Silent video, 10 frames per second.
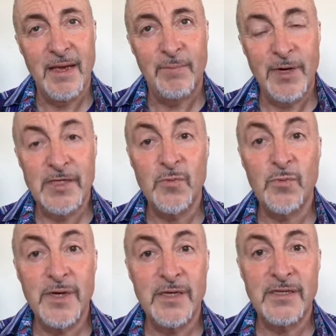present
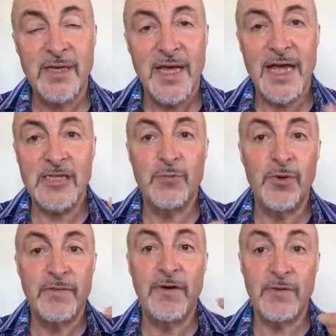with and
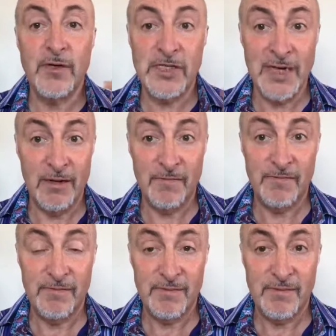supportive of yourself.
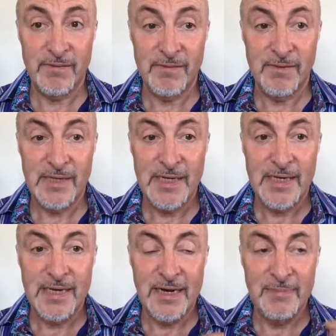
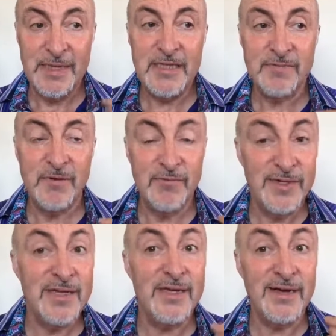And I mean this from a
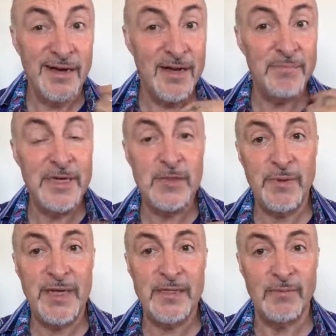really heart-based
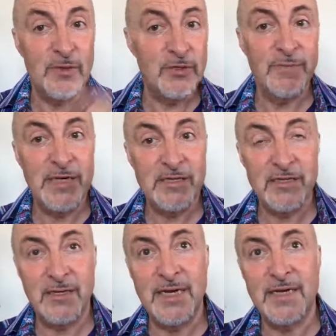place. I'm not talking about
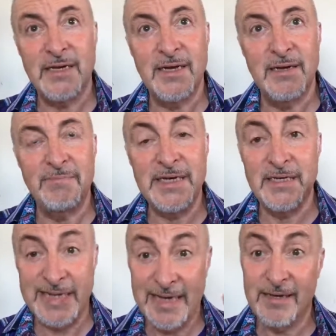like um, being a
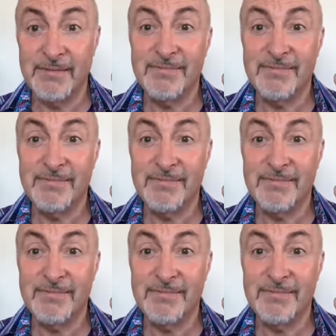dick